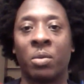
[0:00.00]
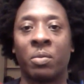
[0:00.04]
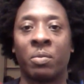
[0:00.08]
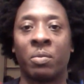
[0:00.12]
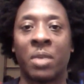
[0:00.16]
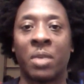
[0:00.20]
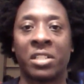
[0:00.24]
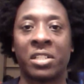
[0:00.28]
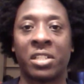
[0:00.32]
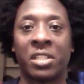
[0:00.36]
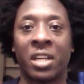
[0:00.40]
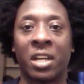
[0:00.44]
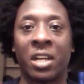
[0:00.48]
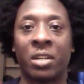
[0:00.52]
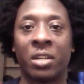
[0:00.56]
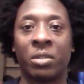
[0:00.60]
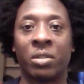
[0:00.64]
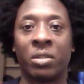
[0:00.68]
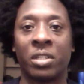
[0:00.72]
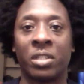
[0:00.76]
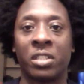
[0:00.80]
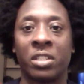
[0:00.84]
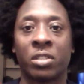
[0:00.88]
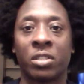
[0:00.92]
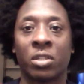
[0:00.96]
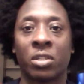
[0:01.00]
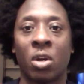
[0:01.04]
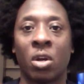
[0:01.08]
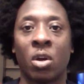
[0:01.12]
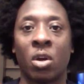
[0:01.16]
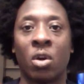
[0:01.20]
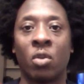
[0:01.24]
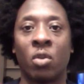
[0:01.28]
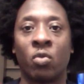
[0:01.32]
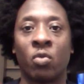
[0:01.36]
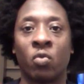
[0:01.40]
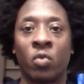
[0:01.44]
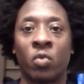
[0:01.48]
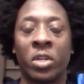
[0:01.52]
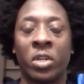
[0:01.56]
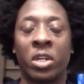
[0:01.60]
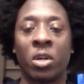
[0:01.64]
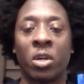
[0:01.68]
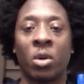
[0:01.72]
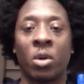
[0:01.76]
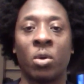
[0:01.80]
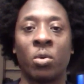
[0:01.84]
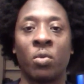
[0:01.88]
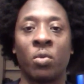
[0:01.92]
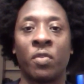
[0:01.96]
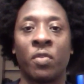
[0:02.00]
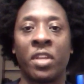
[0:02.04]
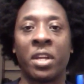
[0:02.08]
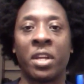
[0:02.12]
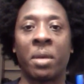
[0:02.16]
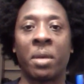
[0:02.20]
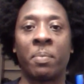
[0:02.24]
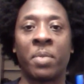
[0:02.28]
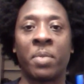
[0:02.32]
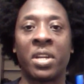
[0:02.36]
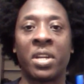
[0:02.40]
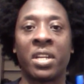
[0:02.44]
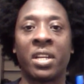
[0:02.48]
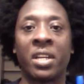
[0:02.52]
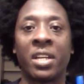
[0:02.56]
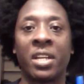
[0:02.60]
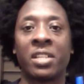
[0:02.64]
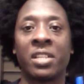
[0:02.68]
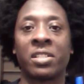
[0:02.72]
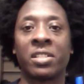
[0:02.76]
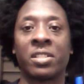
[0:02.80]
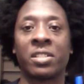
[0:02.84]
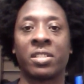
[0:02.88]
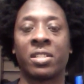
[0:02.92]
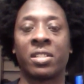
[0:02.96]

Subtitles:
My channel is called Rico the Opinionist.